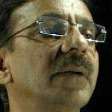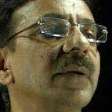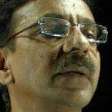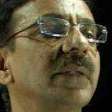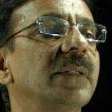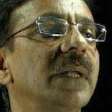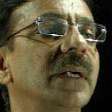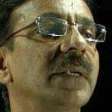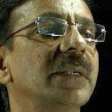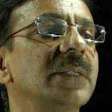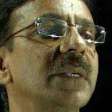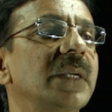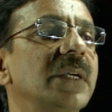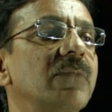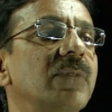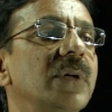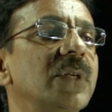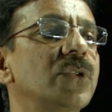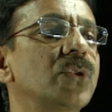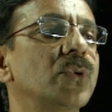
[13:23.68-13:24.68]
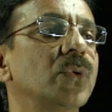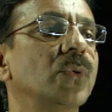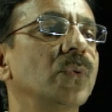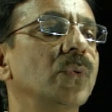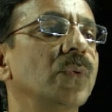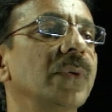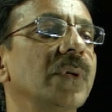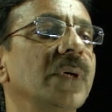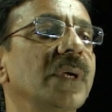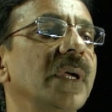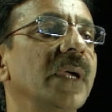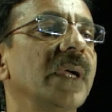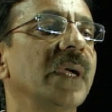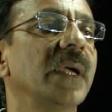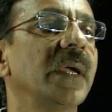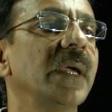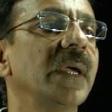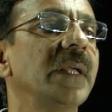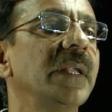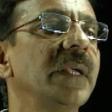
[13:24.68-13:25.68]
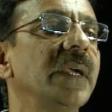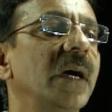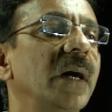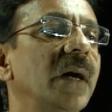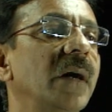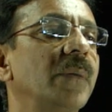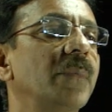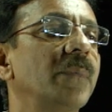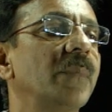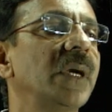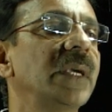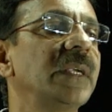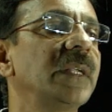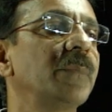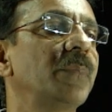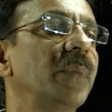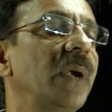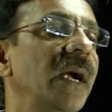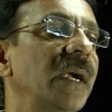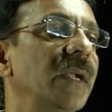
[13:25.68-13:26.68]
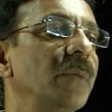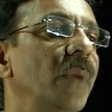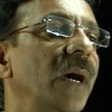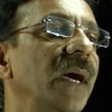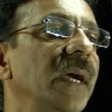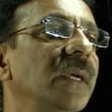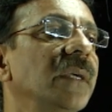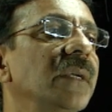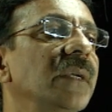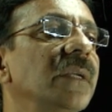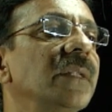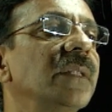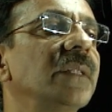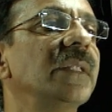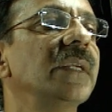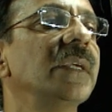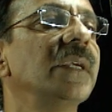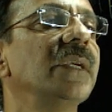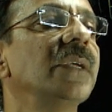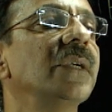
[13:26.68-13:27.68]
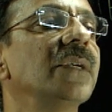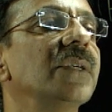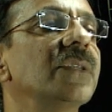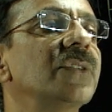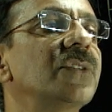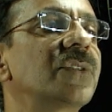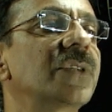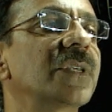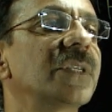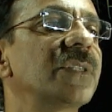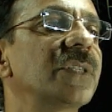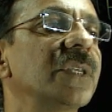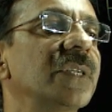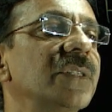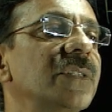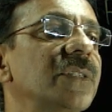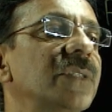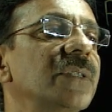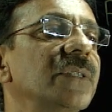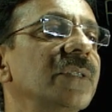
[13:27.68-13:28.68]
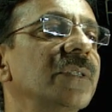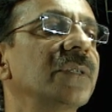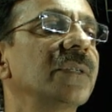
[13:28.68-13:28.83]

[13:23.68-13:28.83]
that is equals to area multiplied by the stresses